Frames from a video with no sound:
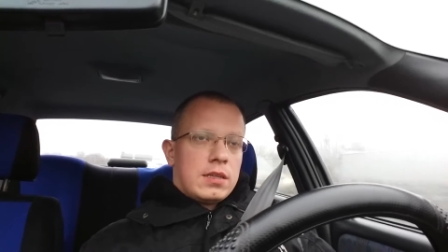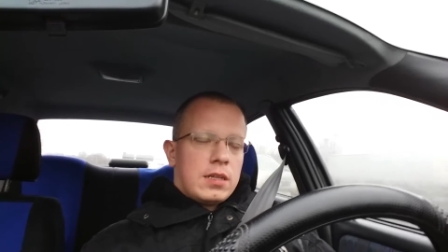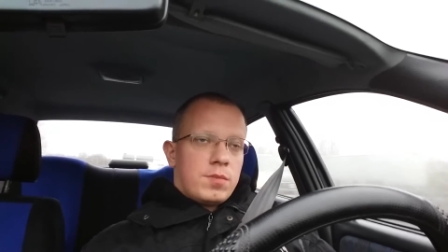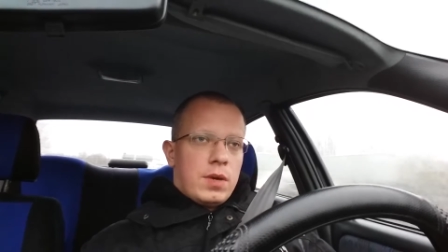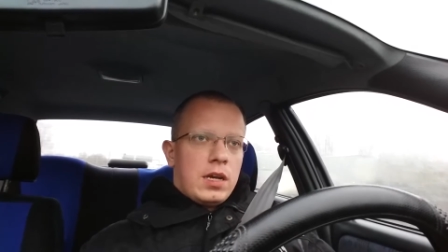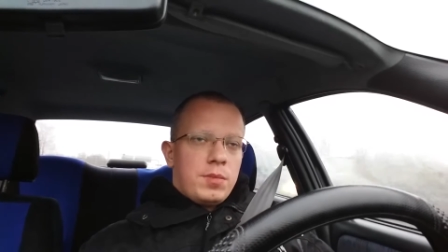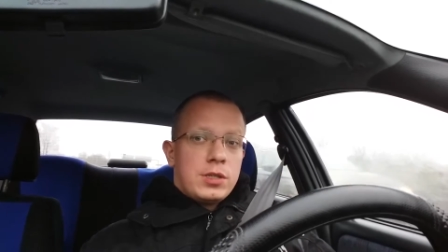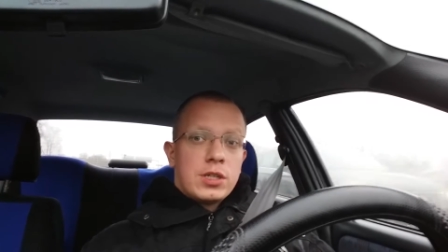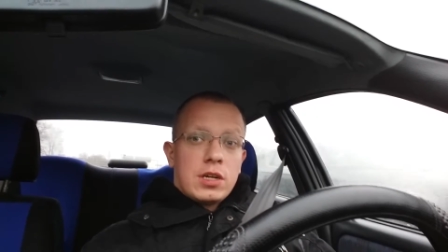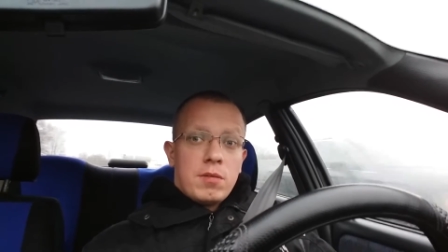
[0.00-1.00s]
that
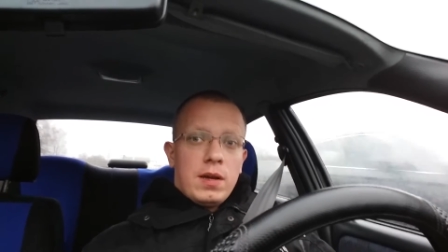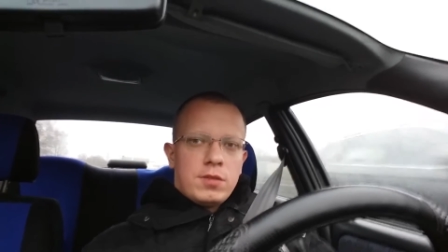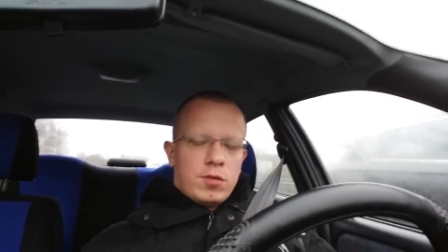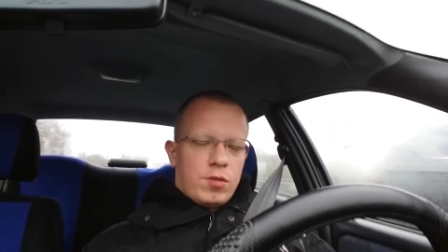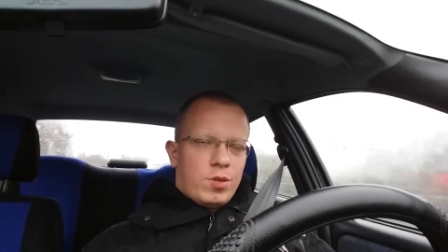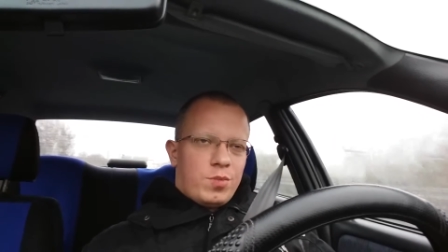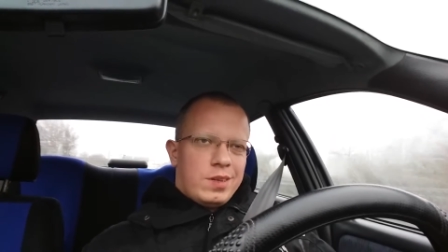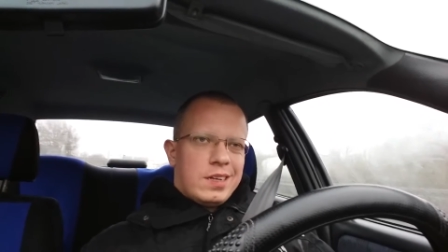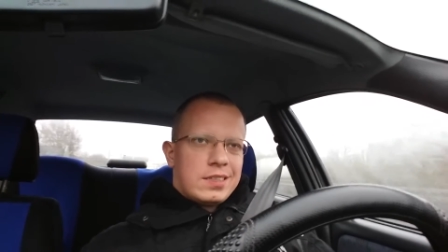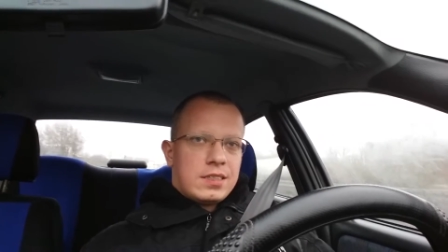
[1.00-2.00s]
maybe generator would
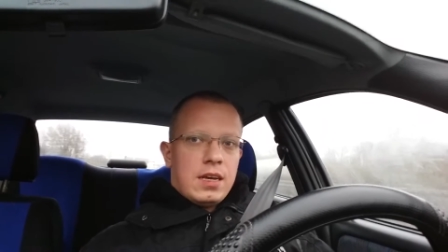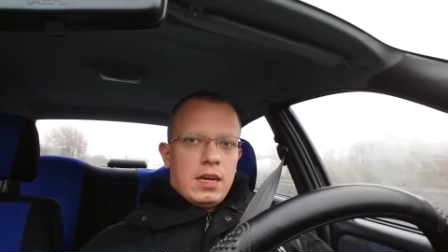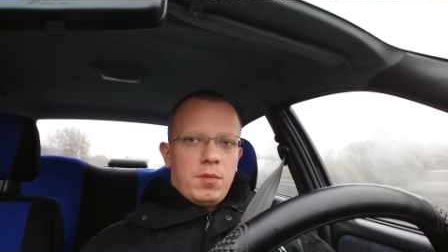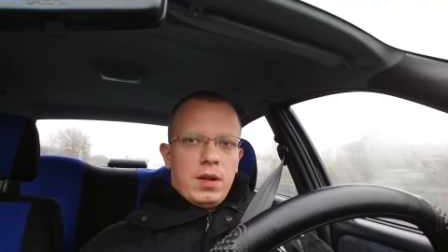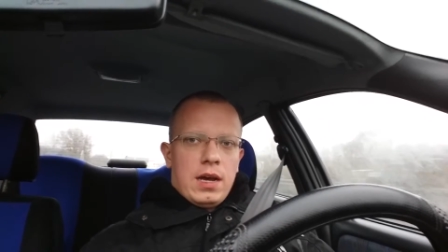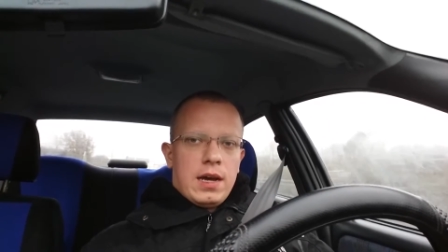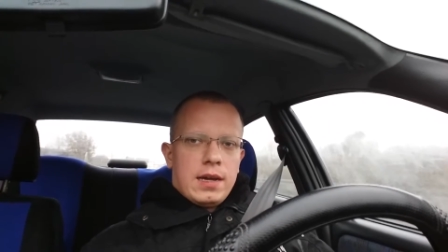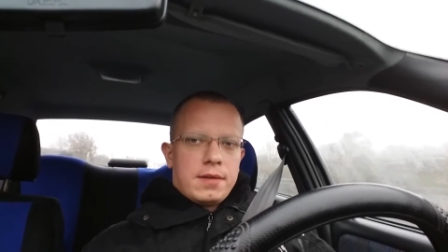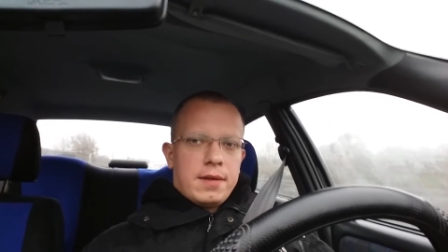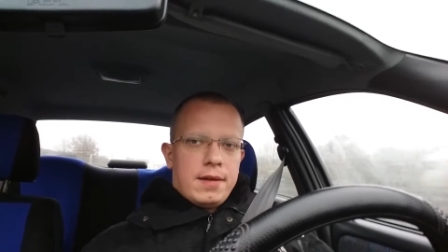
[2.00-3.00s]
be the same
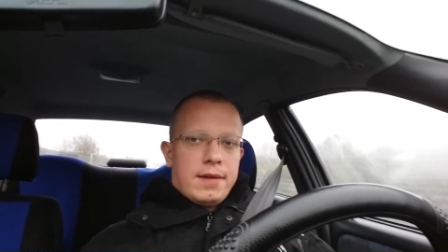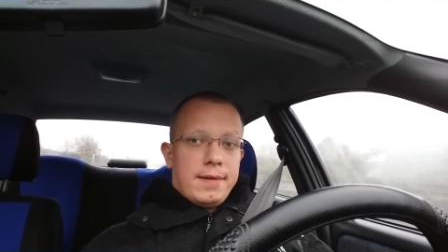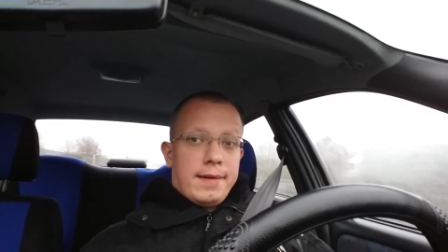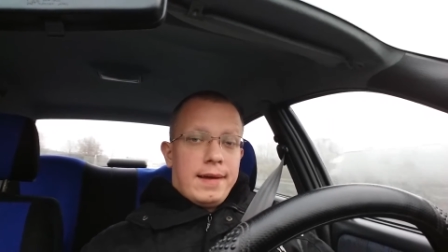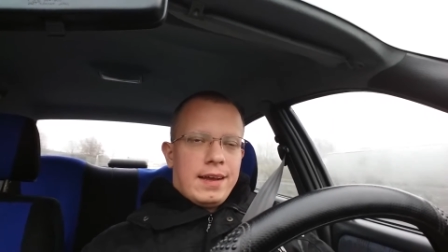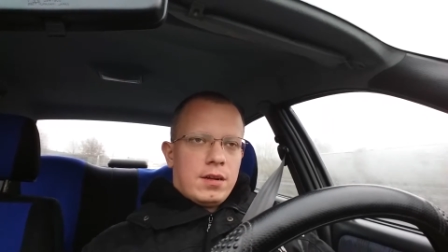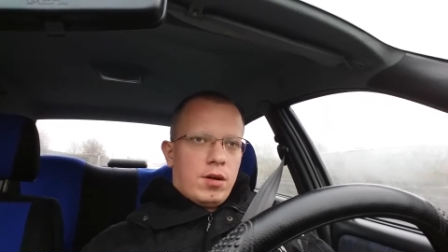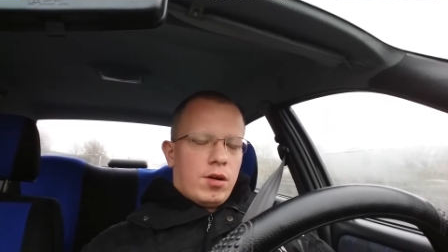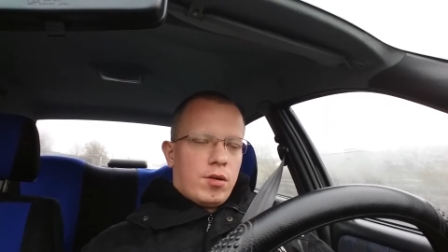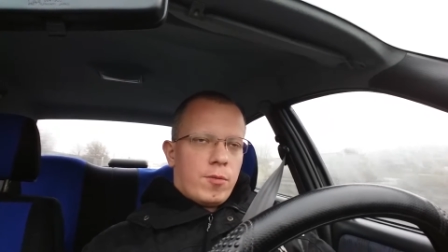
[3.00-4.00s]
like
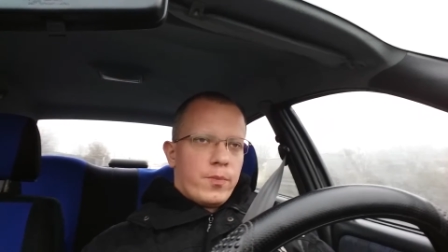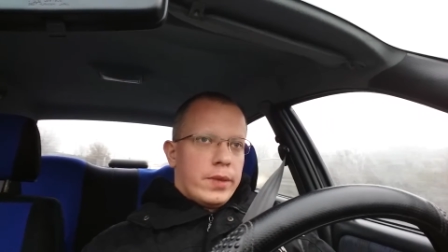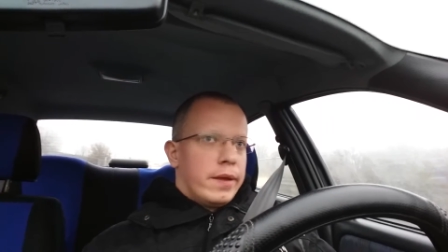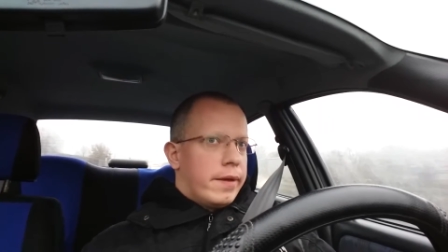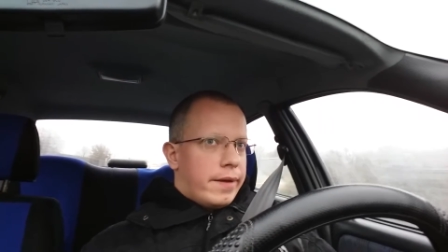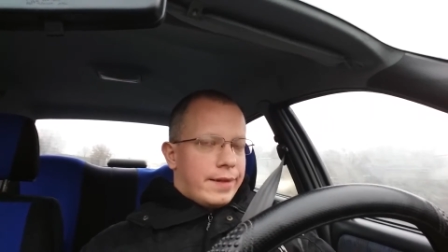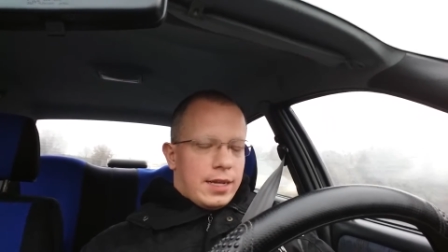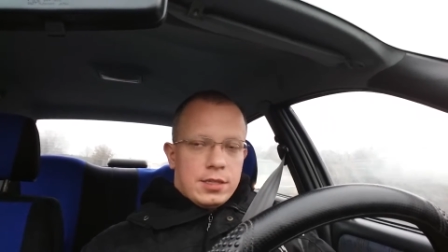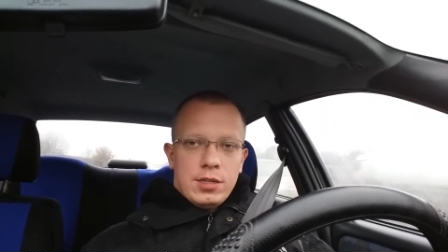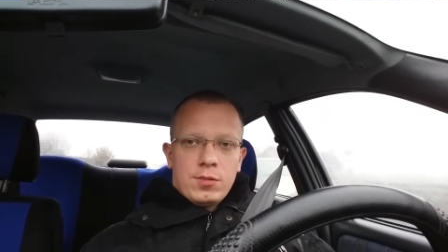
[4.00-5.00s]
A&O, and
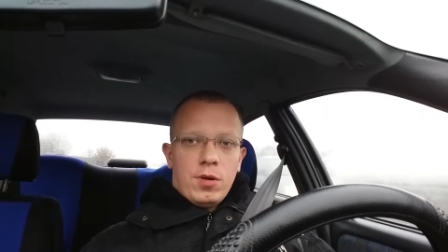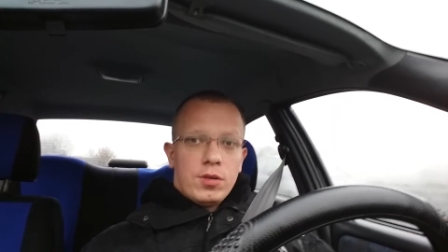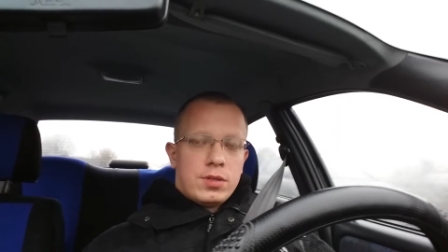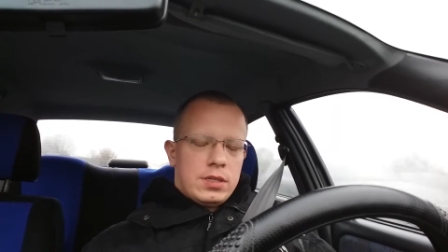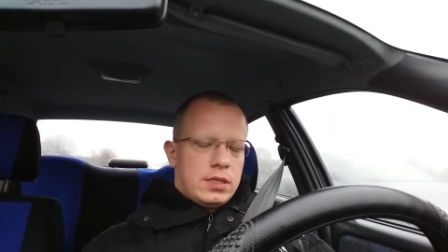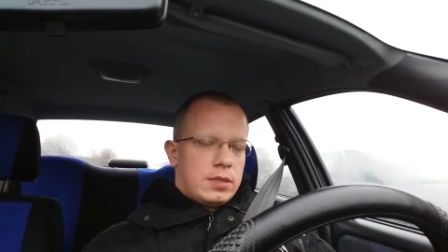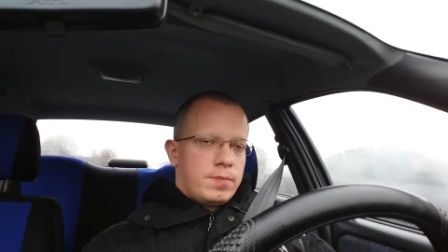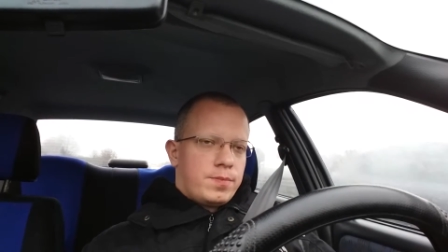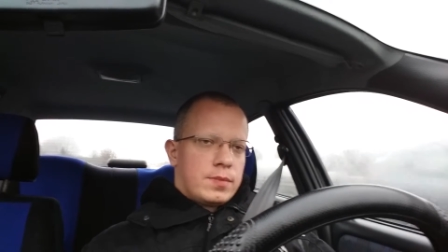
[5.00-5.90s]
I didn't want this.